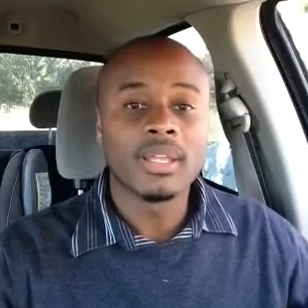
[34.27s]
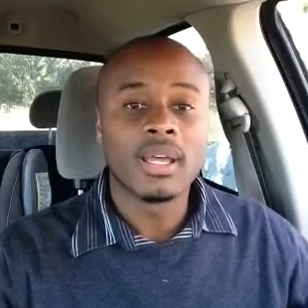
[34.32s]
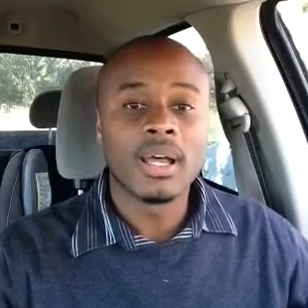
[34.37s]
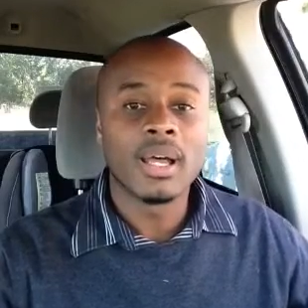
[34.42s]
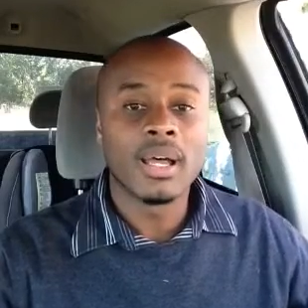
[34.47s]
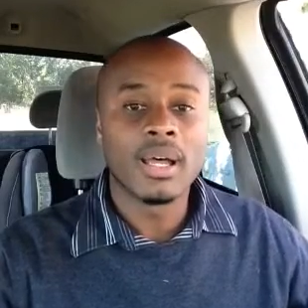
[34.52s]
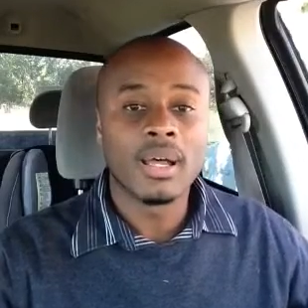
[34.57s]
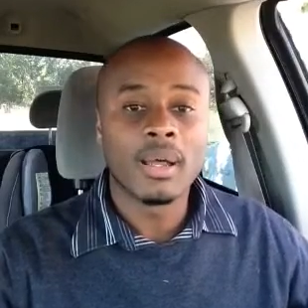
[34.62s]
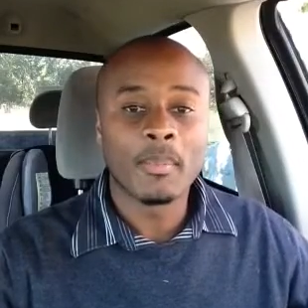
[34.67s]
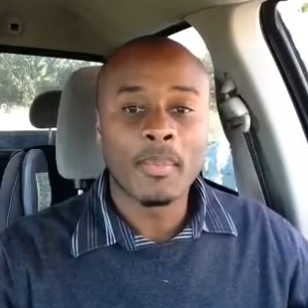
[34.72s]

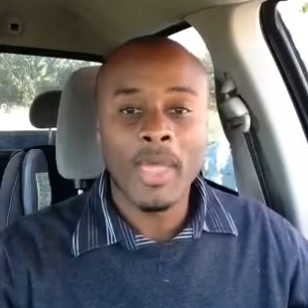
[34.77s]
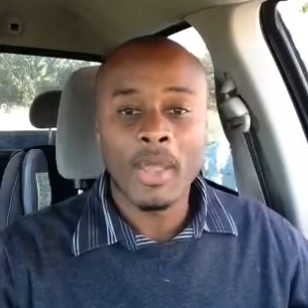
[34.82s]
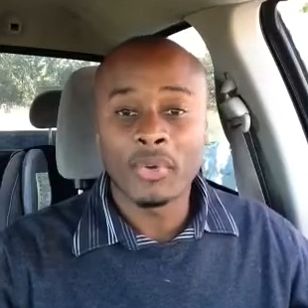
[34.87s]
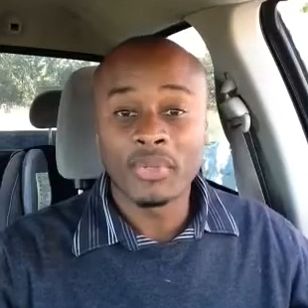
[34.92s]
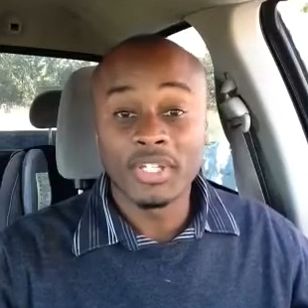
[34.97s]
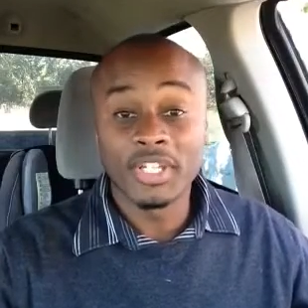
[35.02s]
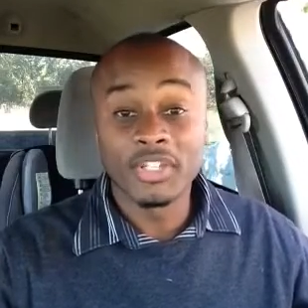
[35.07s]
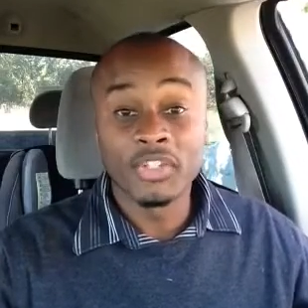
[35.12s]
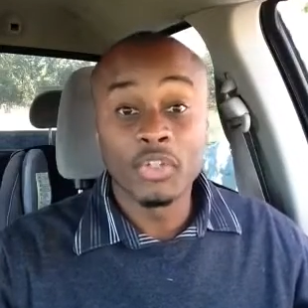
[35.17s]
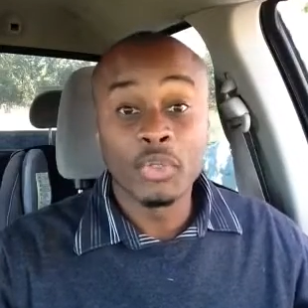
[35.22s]
I'm not
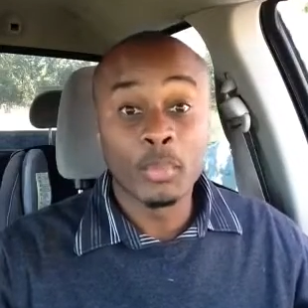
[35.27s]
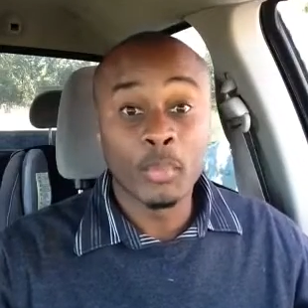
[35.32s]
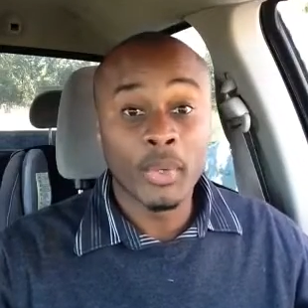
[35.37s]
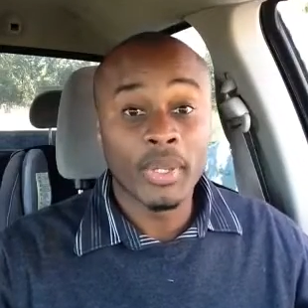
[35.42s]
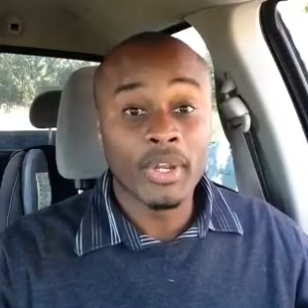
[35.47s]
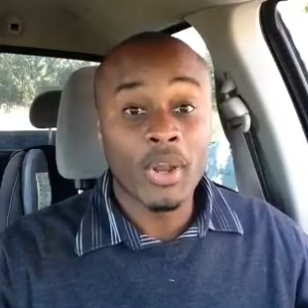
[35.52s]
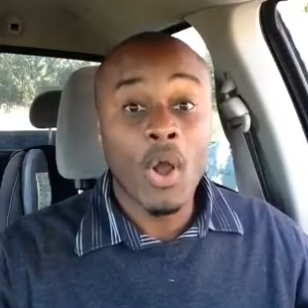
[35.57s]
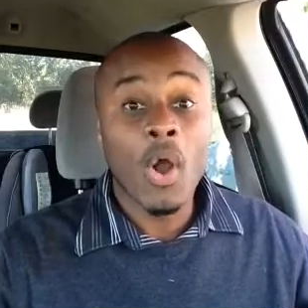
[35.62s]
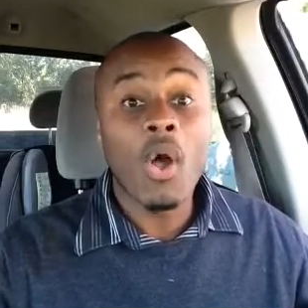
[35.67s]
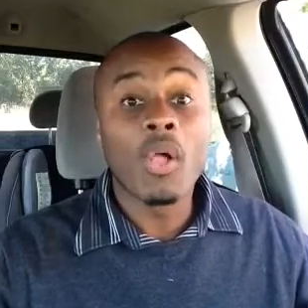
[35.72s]
going to
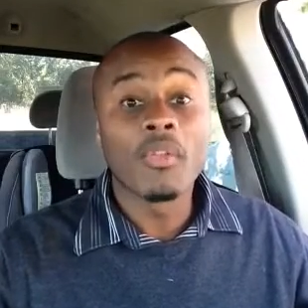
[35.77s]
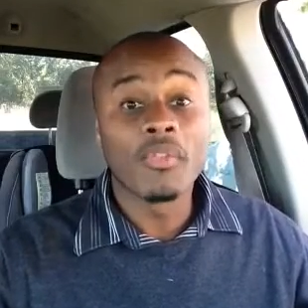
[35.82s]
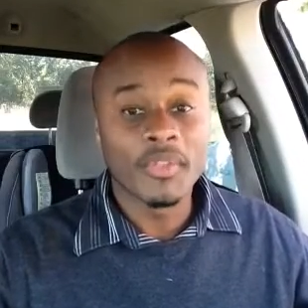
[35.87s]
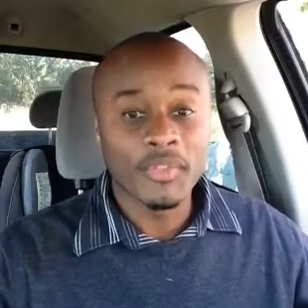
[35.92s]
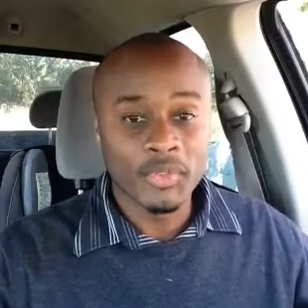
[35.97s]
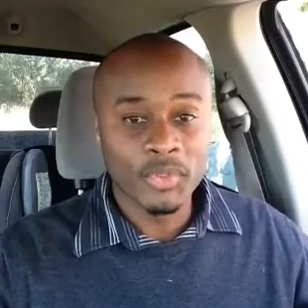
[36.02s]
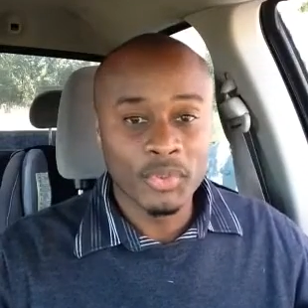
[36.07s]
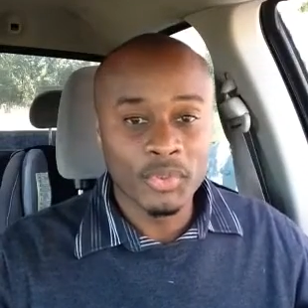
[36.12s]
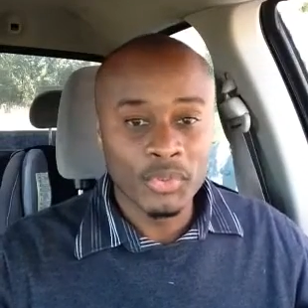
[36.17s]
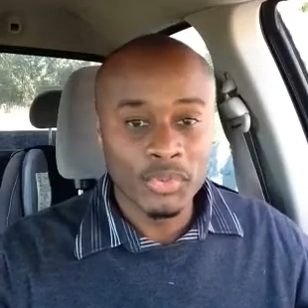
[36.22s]
enumerate all of
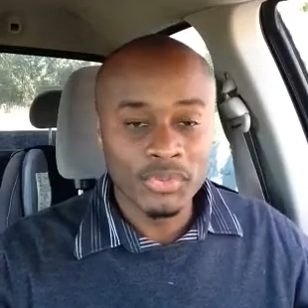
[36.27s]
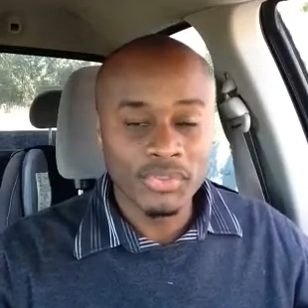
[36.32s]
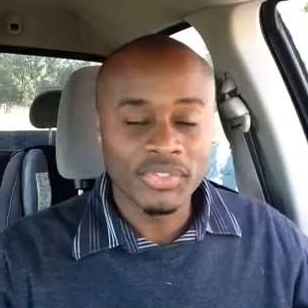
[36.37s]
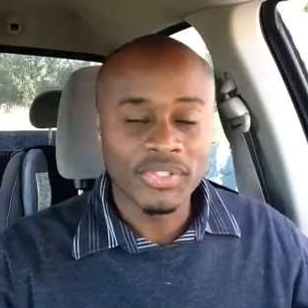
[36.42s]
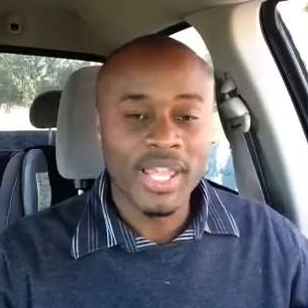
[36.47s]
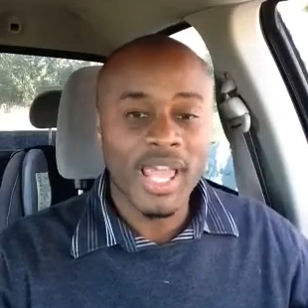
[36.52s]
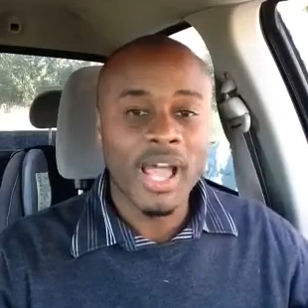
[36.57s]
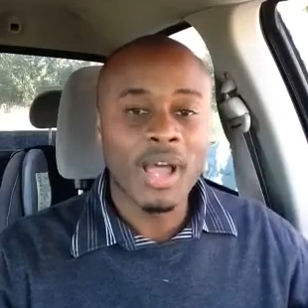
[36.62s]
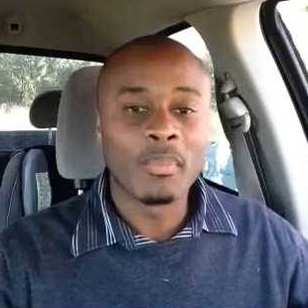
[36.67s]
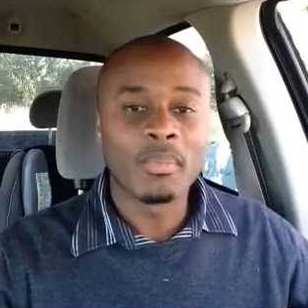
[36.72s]
the tools
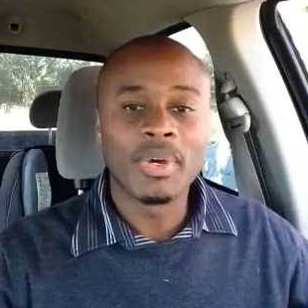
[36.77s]
now,